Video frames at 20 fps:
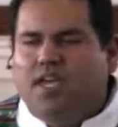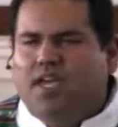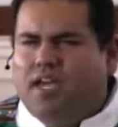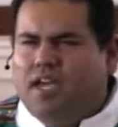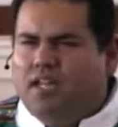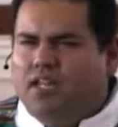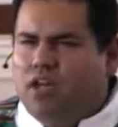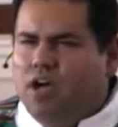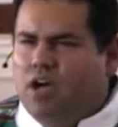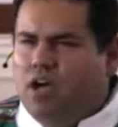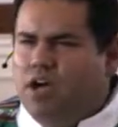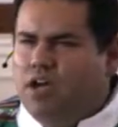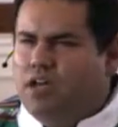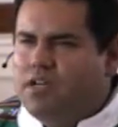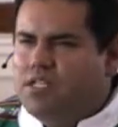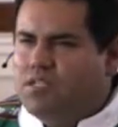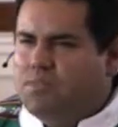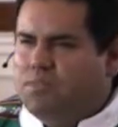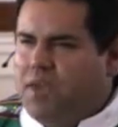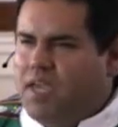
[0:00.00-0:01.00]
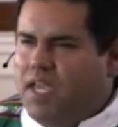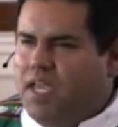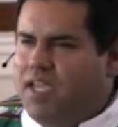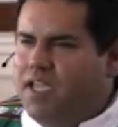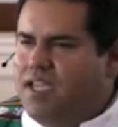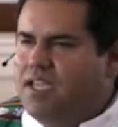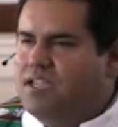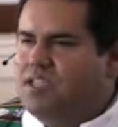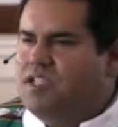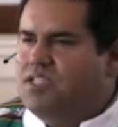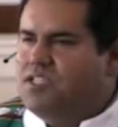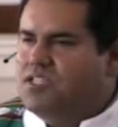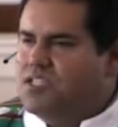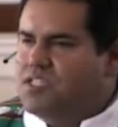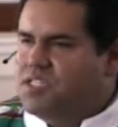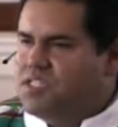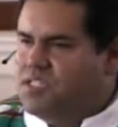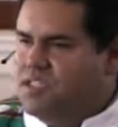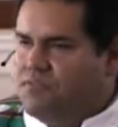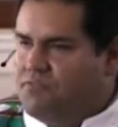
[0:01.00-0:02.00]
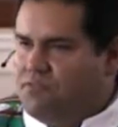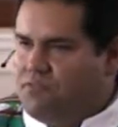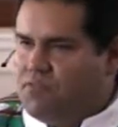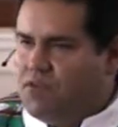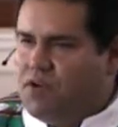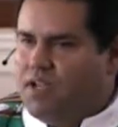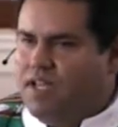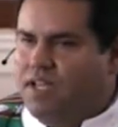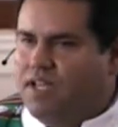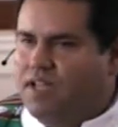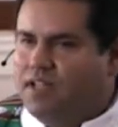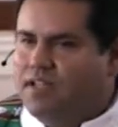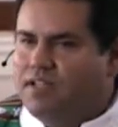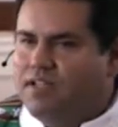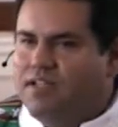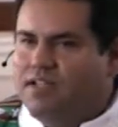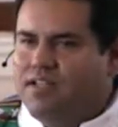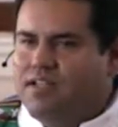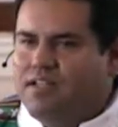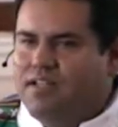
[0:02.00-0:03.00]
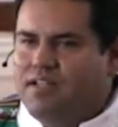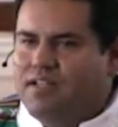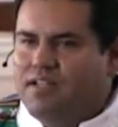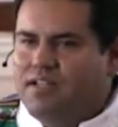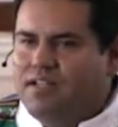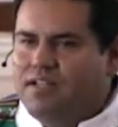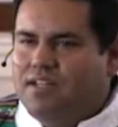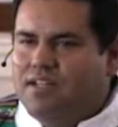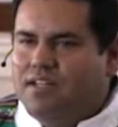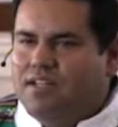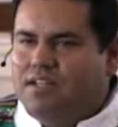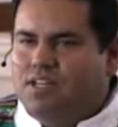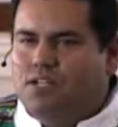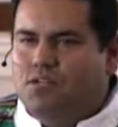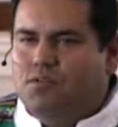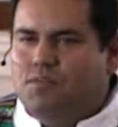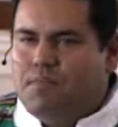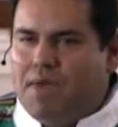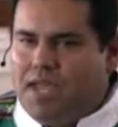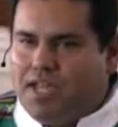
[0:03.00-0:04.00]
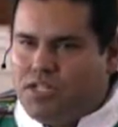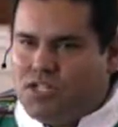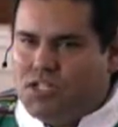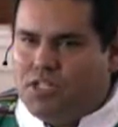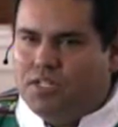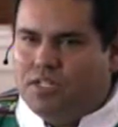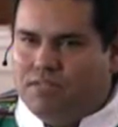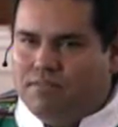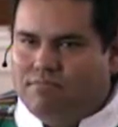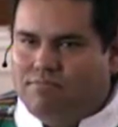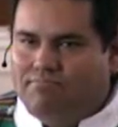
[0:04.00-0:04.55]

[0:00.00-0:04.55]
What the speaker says: and cause pain and suffering. Can you imagine?